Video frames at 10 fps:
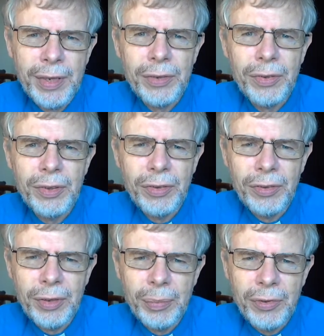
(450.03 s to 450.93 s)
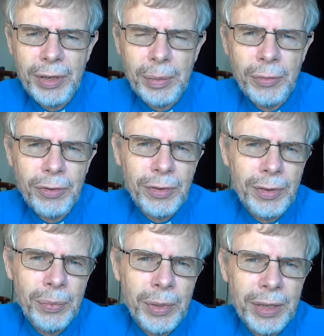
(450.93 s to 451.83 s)
So this is sometimes
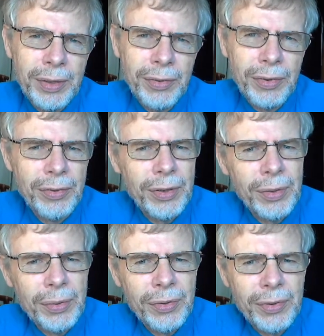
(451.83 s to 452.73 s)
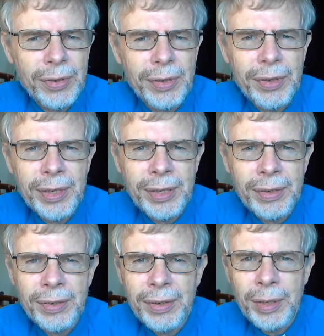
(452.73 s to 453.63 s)
a way this is used uh, in,
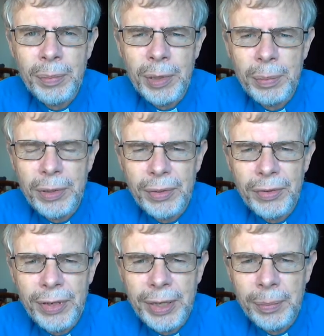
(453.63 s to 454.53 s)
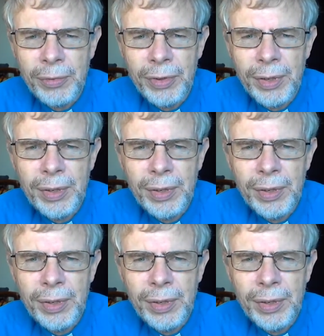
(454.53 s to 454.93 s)
in biblical times,